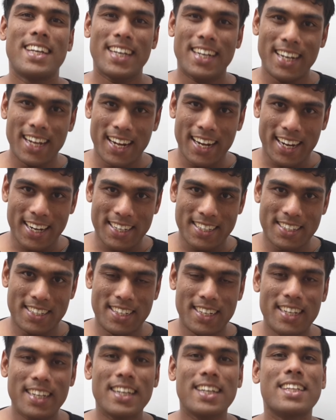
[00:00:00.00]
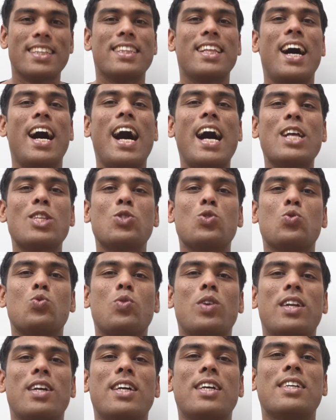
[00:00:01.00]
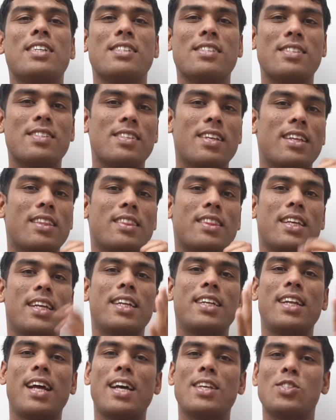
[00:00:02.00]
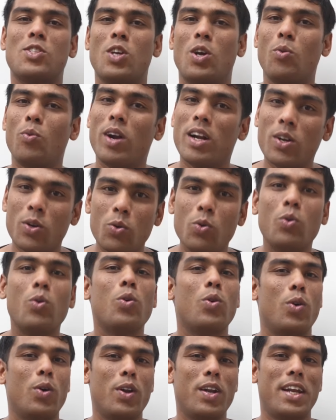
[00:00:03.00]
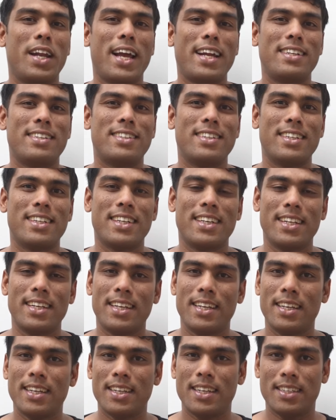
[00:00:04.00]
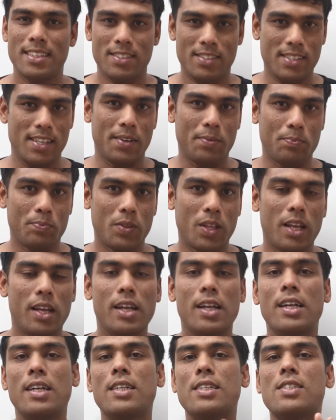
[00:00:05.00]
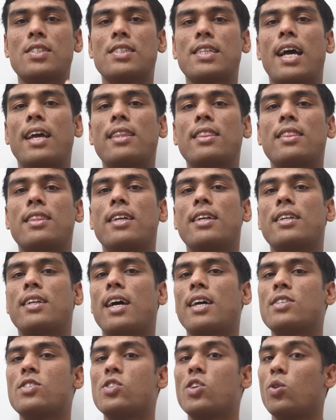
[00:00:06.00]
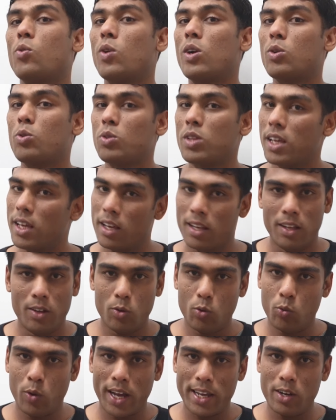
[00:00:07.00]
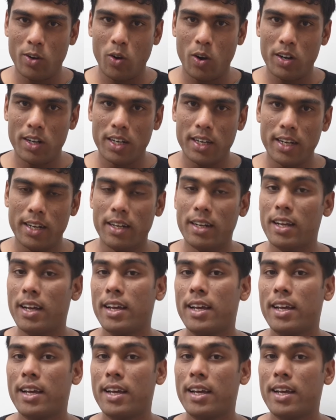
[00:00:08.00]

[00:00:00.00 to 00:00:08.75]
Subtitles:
Correct. The answer is theta is equal to 90 degree. See, sine theta is equal to the y coordinate,